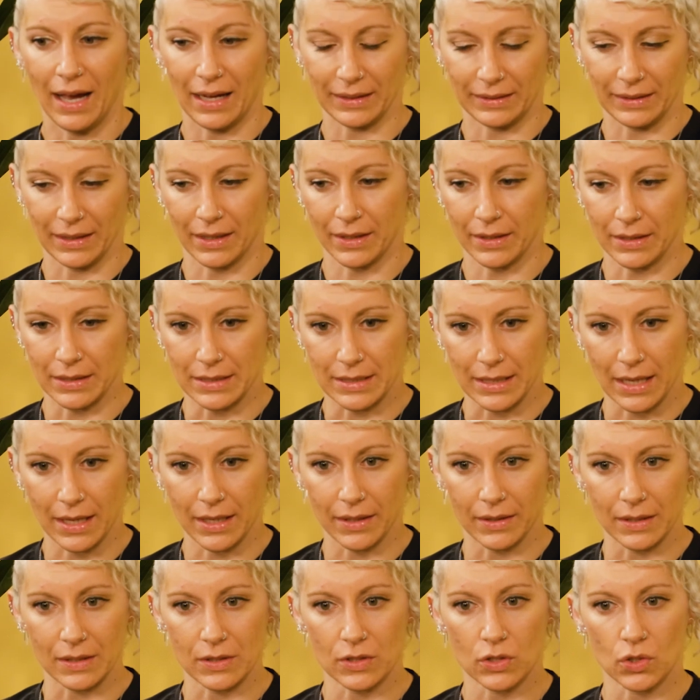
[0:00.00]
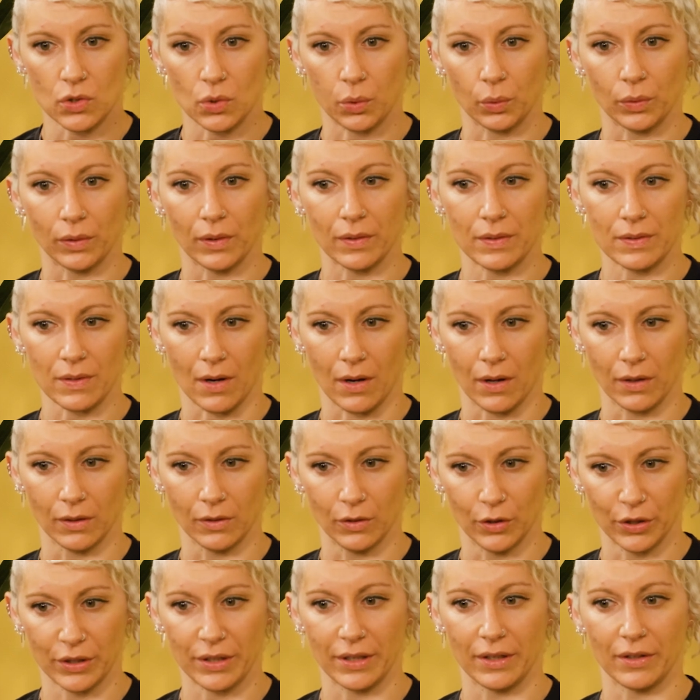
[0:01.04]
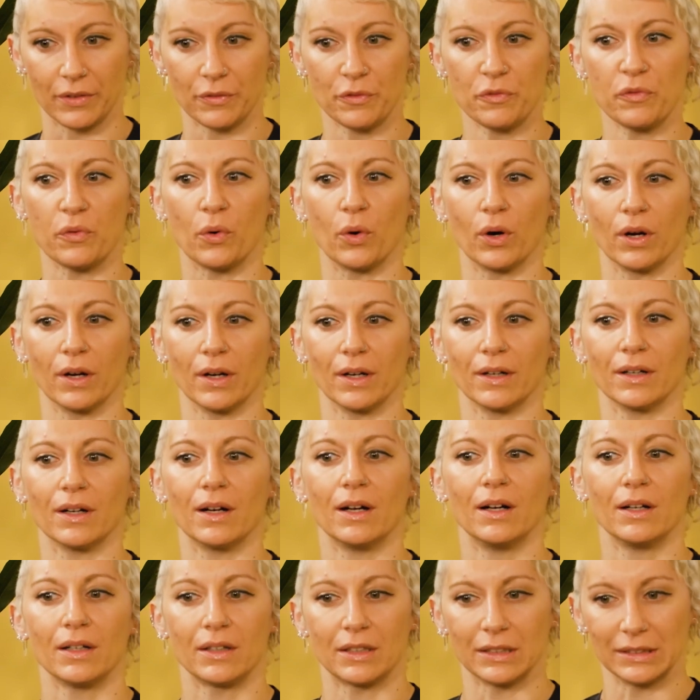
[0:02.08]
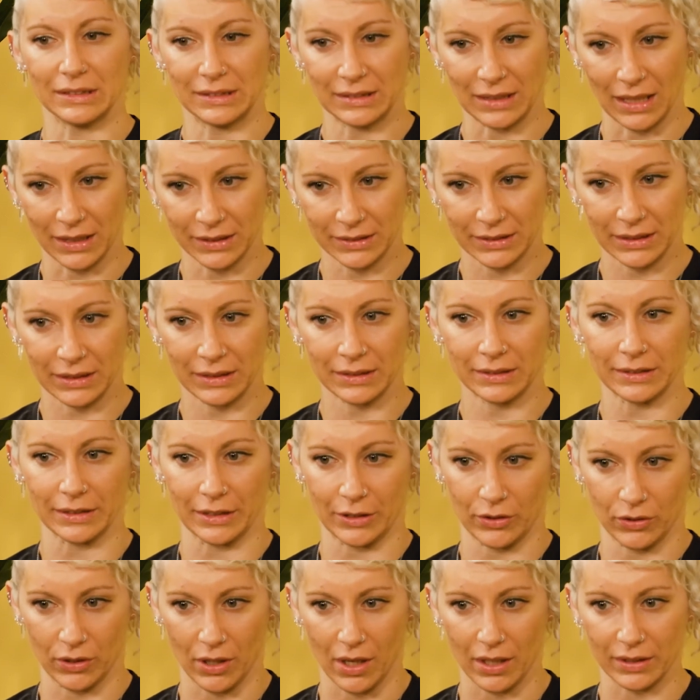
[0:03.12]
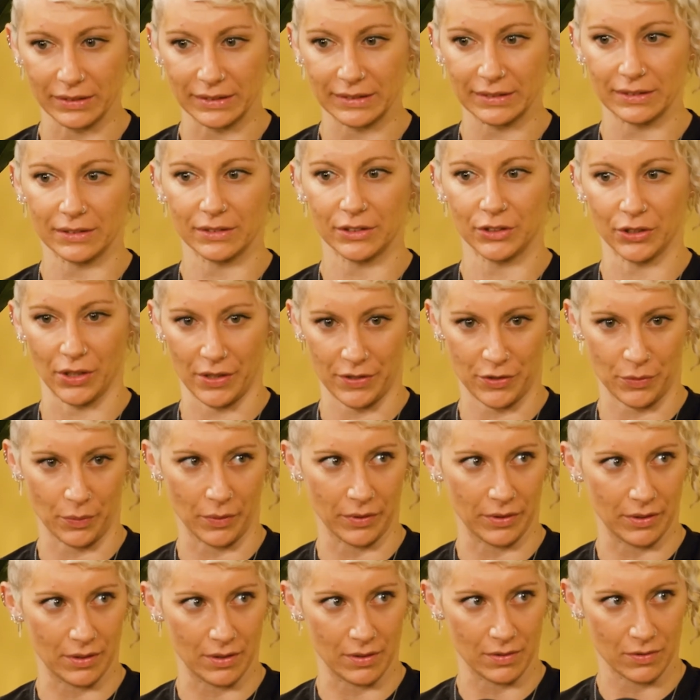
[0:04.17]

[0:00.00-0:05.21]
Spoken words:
At the end of the day, these tools are looking for consensus across trustworthy